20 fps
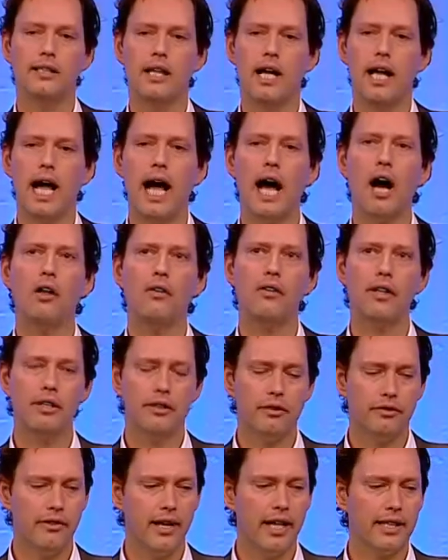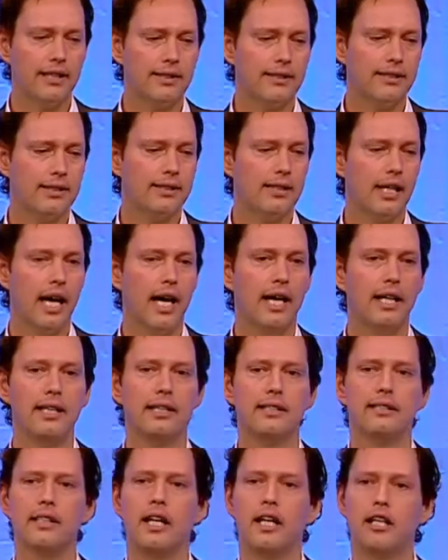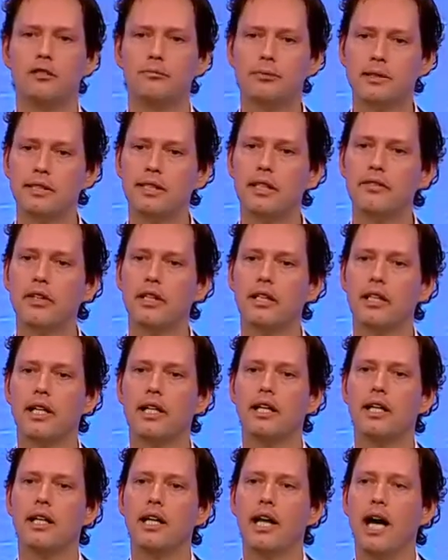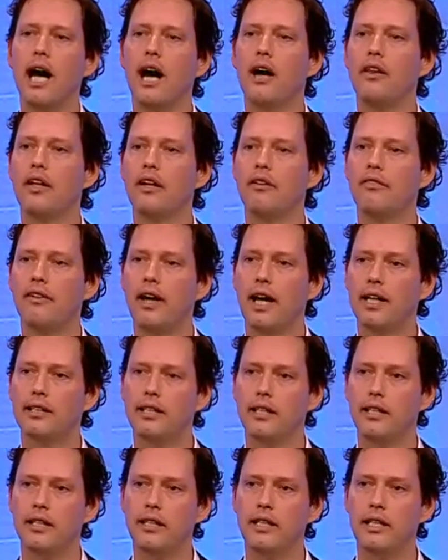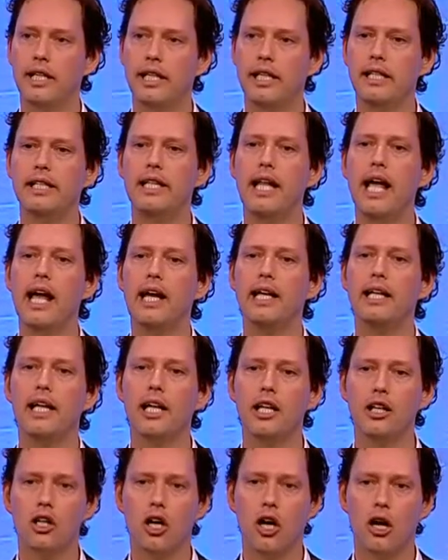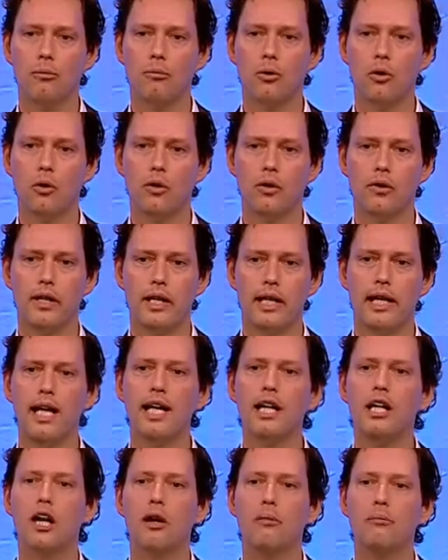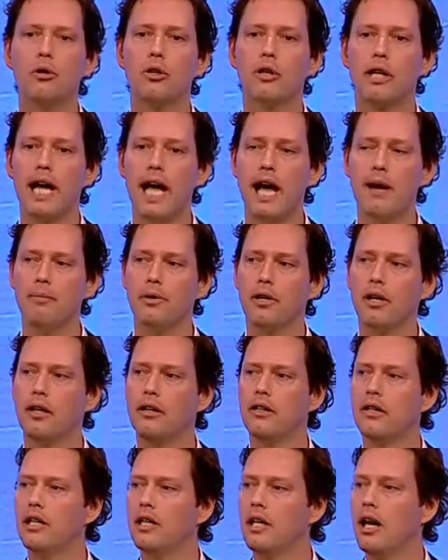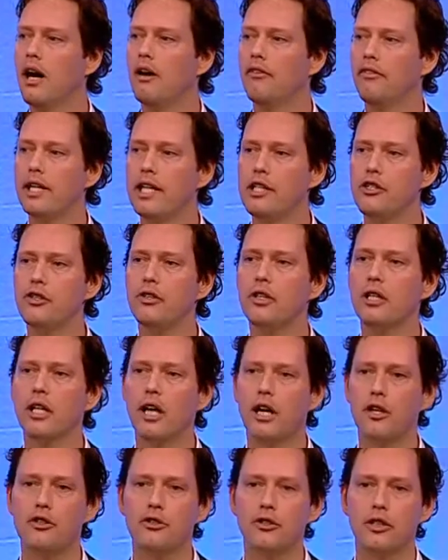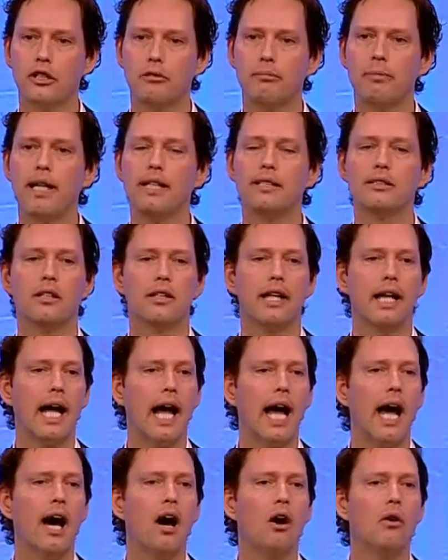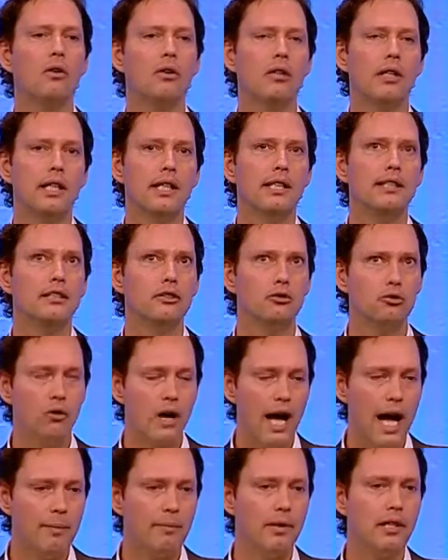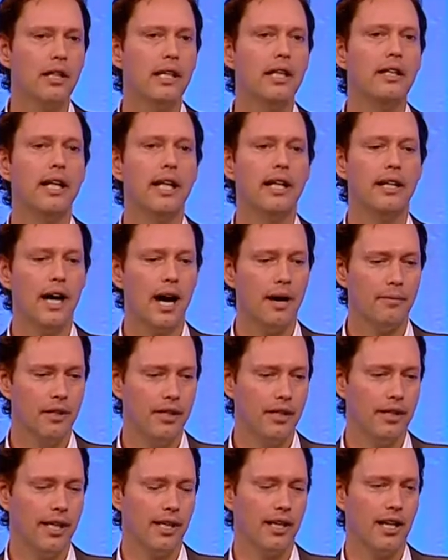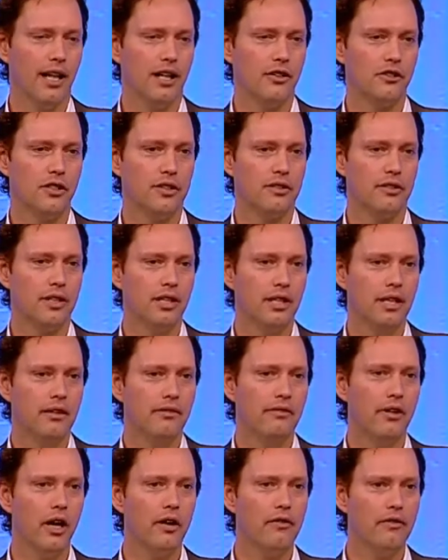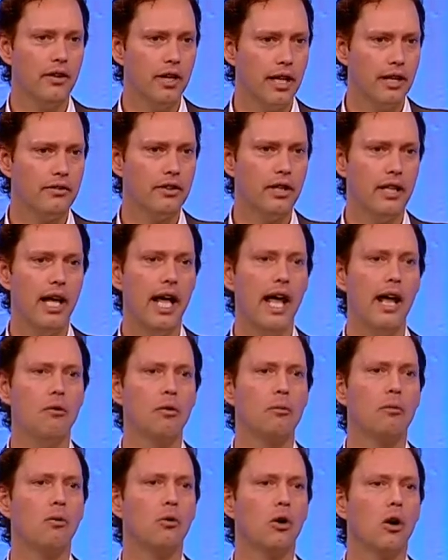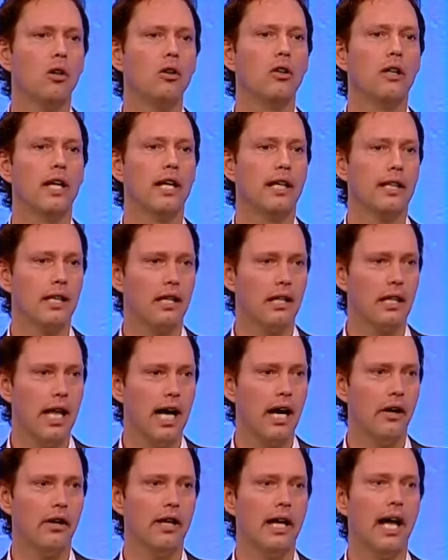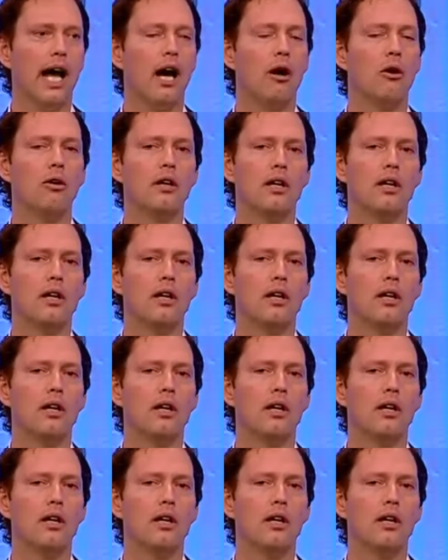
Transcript: How these affected societies, and specifically how they affected the net income or the income per capita of each of the countries based on how rapidly they adopted the technologies. Very fitting today when we're all looking at the cloud and how